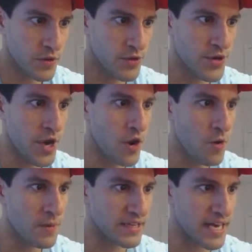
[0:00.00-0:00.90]

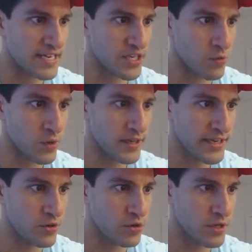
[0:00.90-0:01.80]
No, but that is a
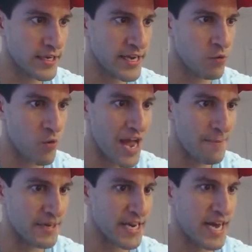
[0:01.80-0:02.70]
really cool looking
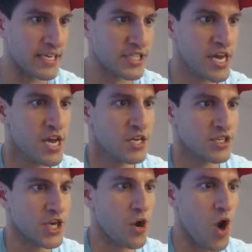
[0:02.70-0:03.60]
Rapidash.
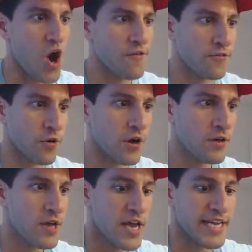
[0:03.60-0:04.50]
So
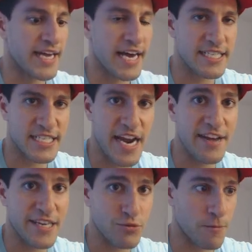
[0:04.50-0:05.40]
overall, you gotta
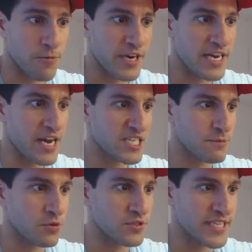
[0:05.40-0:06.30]
say these were pretty nice
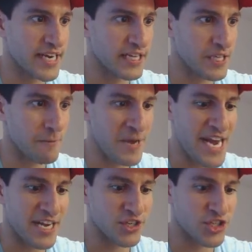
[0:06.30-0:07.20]
pulls, getting the
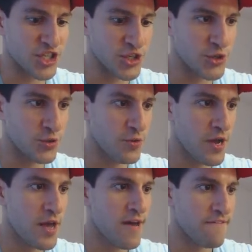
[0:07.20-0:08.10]
Pikachu
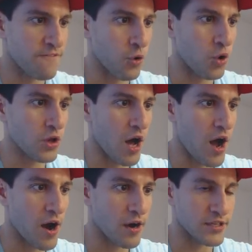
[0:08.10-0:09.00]
full
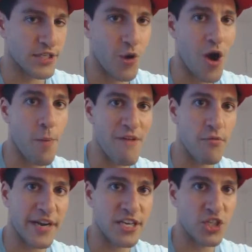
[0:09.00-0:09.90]
art. So I hope everybody